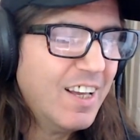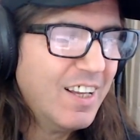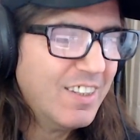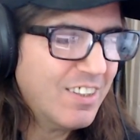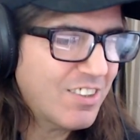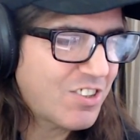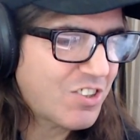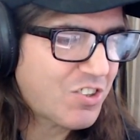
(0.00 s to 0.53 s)

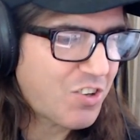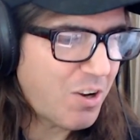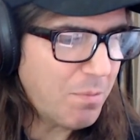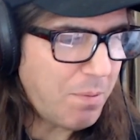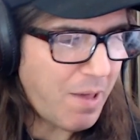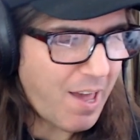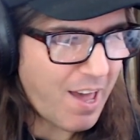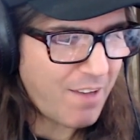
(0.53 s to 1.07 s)
does Trump
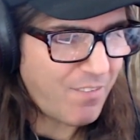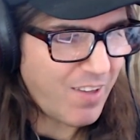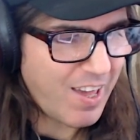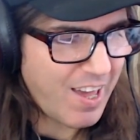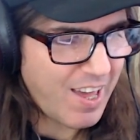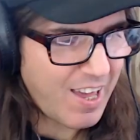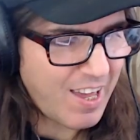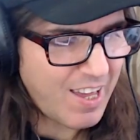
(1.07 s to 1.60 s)
have
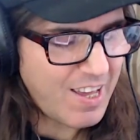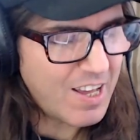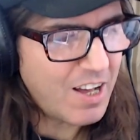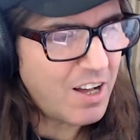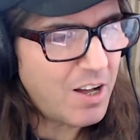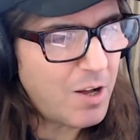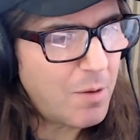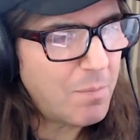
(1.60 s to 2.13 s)
a
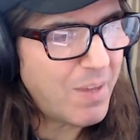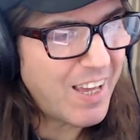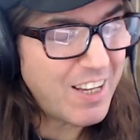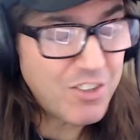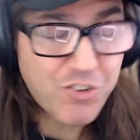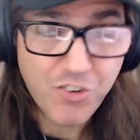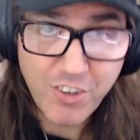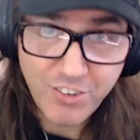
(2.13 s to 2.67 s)
um,
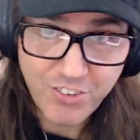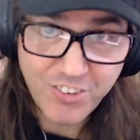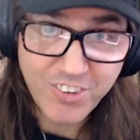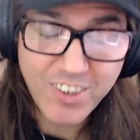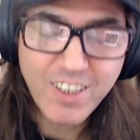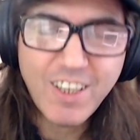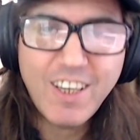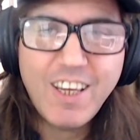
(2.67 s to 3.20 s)
interest
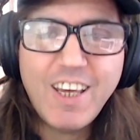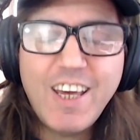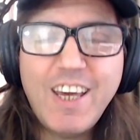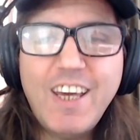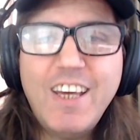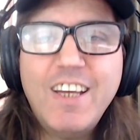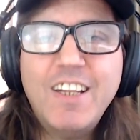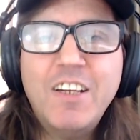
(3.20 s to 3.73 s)

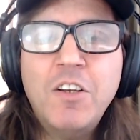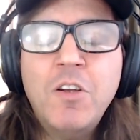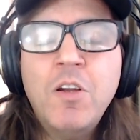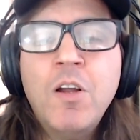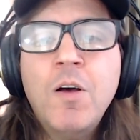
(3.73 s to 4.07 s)
in